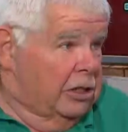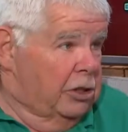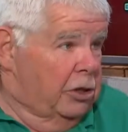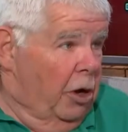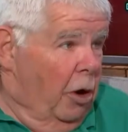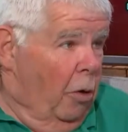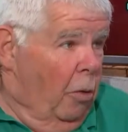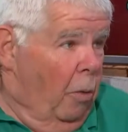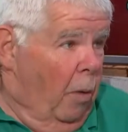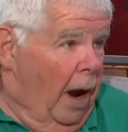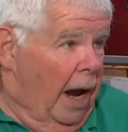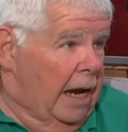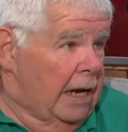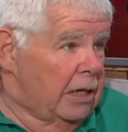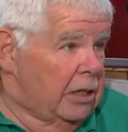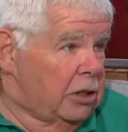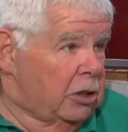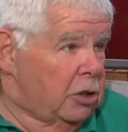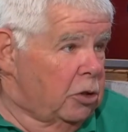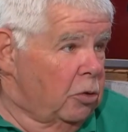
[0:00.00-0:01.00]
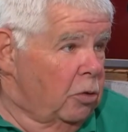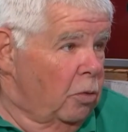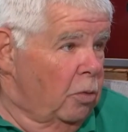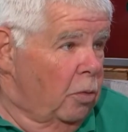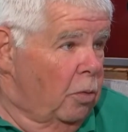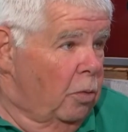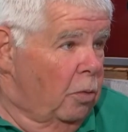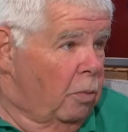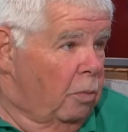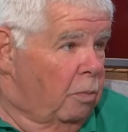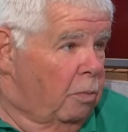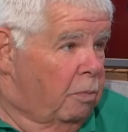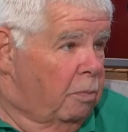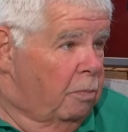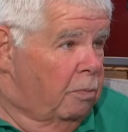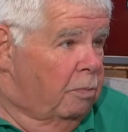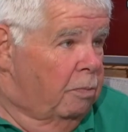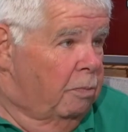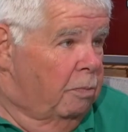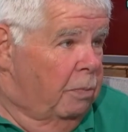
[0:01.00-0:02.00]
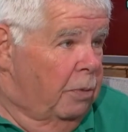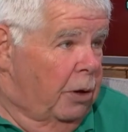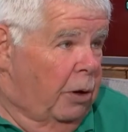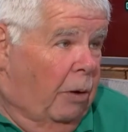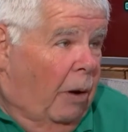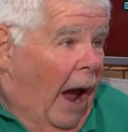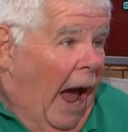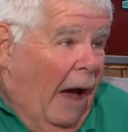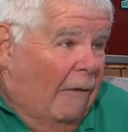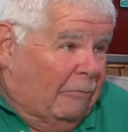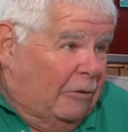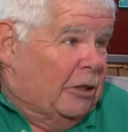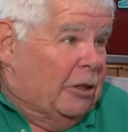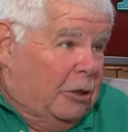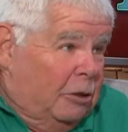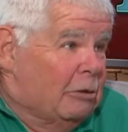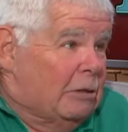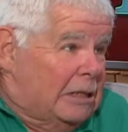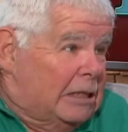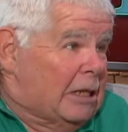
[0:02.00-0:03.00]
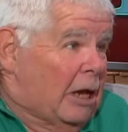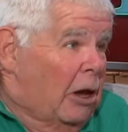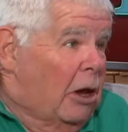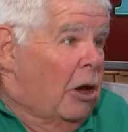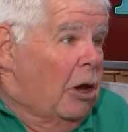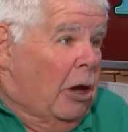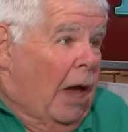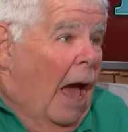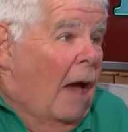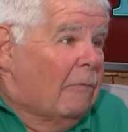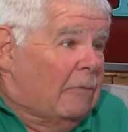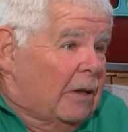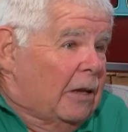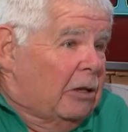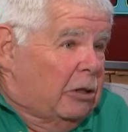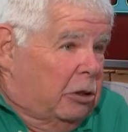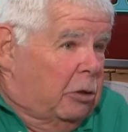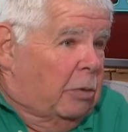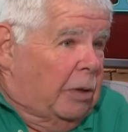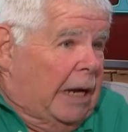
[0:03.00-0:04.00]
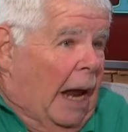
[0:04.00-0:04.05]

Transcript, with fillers: no way to you have to do something. You have, you to, have do to something. do an